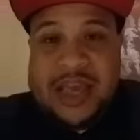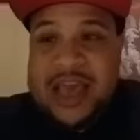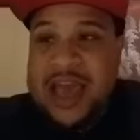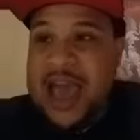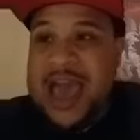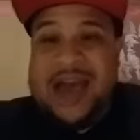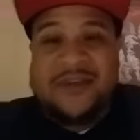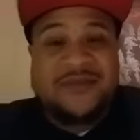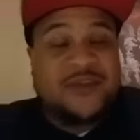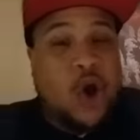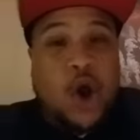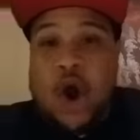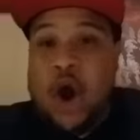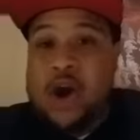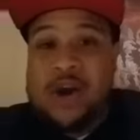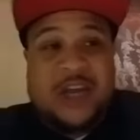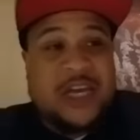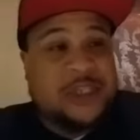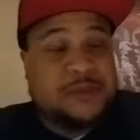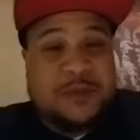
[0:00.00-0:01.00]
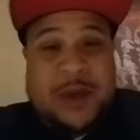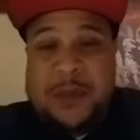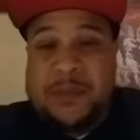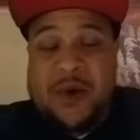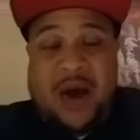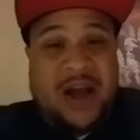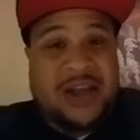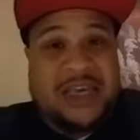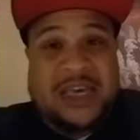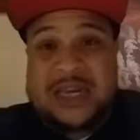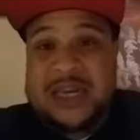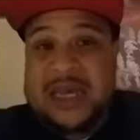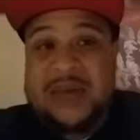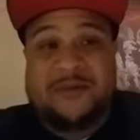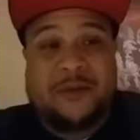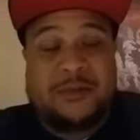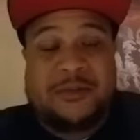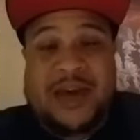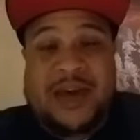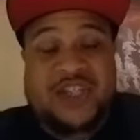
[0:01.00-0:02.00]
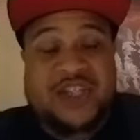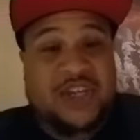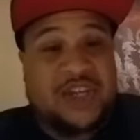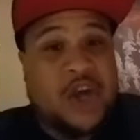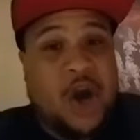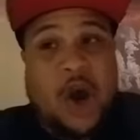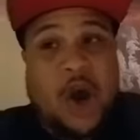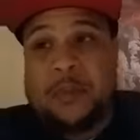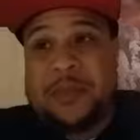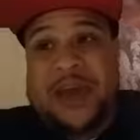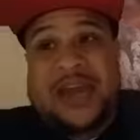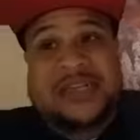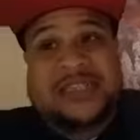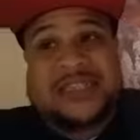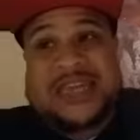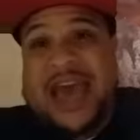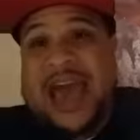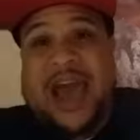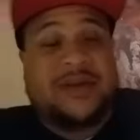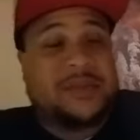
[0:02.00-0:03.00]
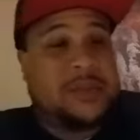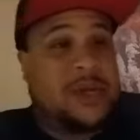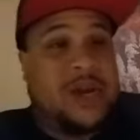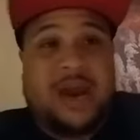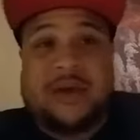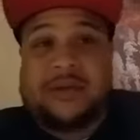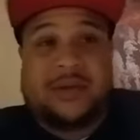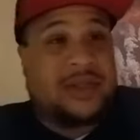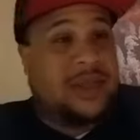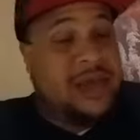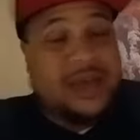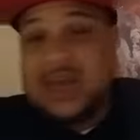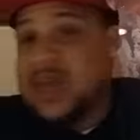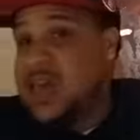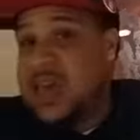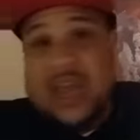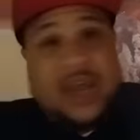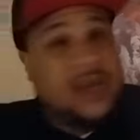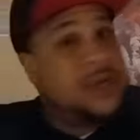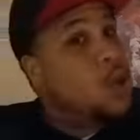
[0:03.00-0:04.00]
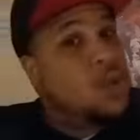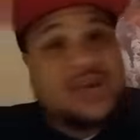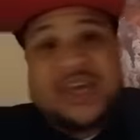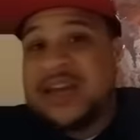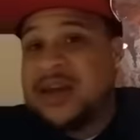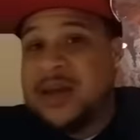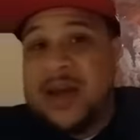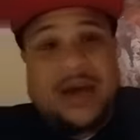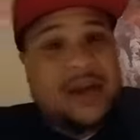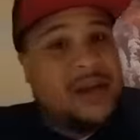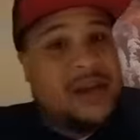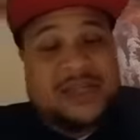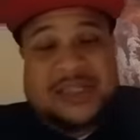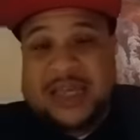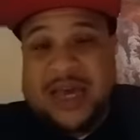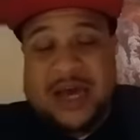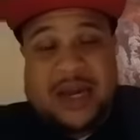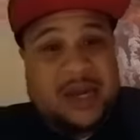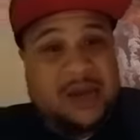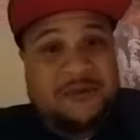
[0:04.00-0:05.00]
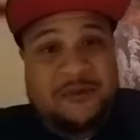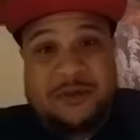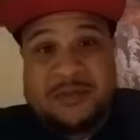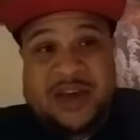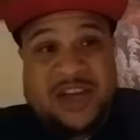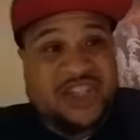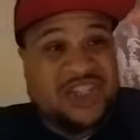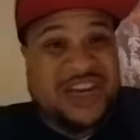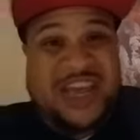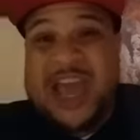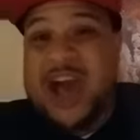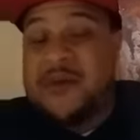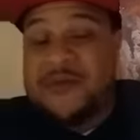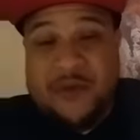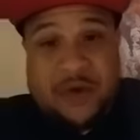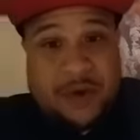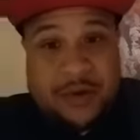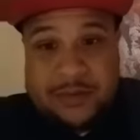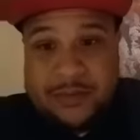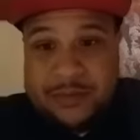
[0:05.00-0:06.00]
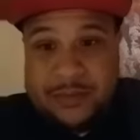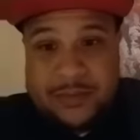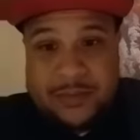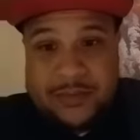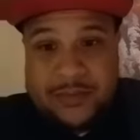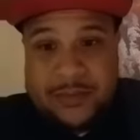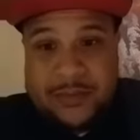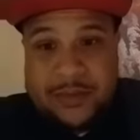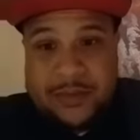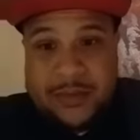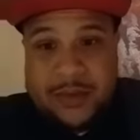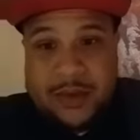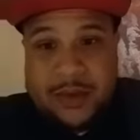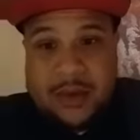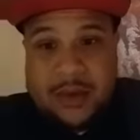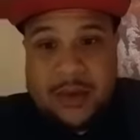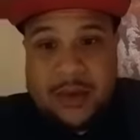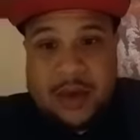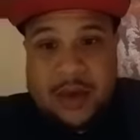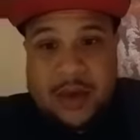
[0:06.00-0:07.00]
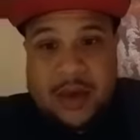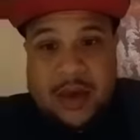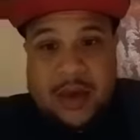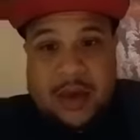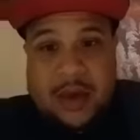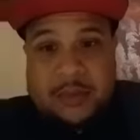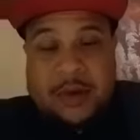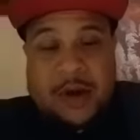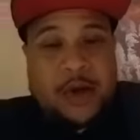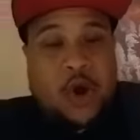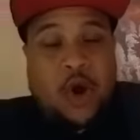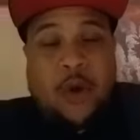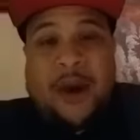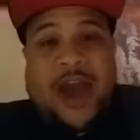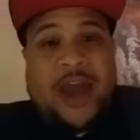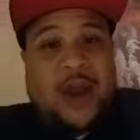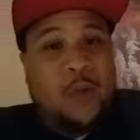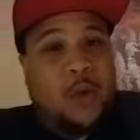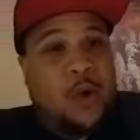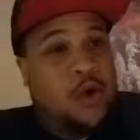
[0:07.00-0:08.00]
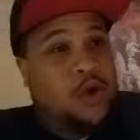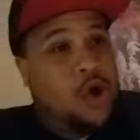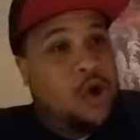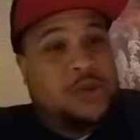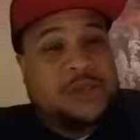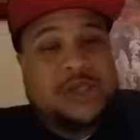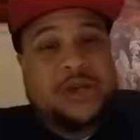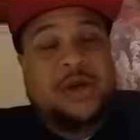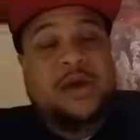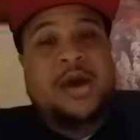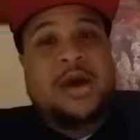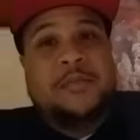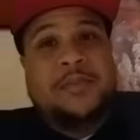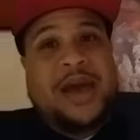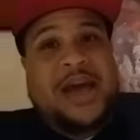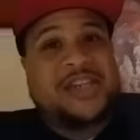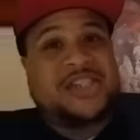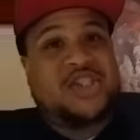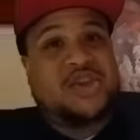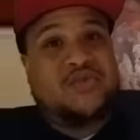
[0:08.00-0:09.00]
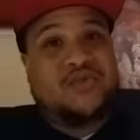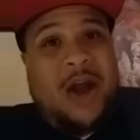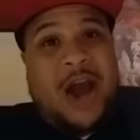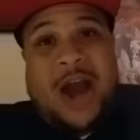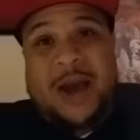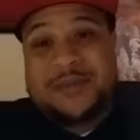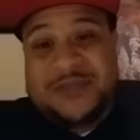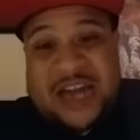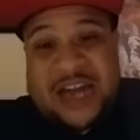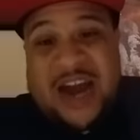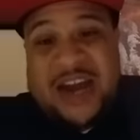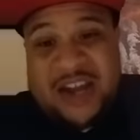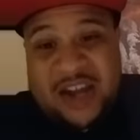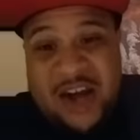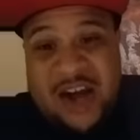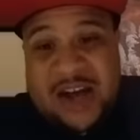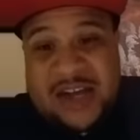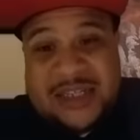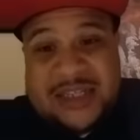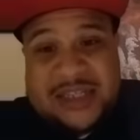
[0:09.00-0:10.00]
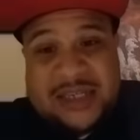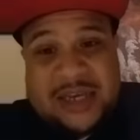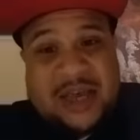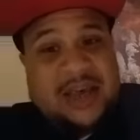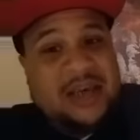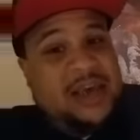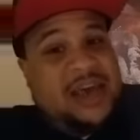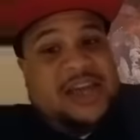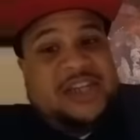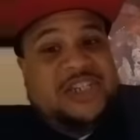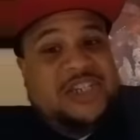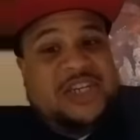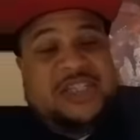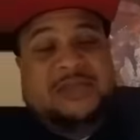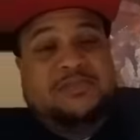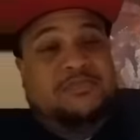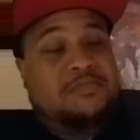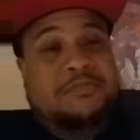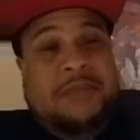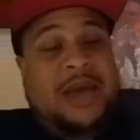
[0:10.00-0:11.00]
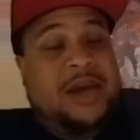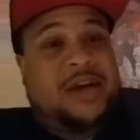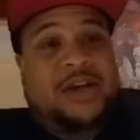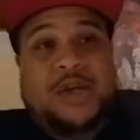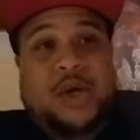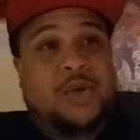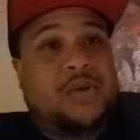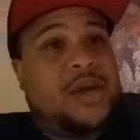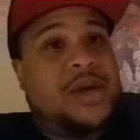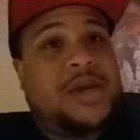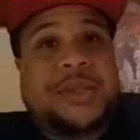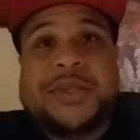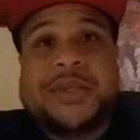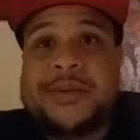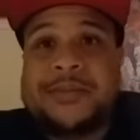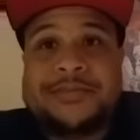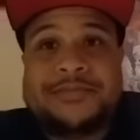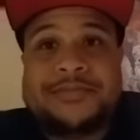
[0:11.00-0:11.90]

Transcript: After all these people are getting information, y'all pay tithes and everything and don't get none of this kind of information ever. But nobody won't go to PastorRob.us and just make a donation.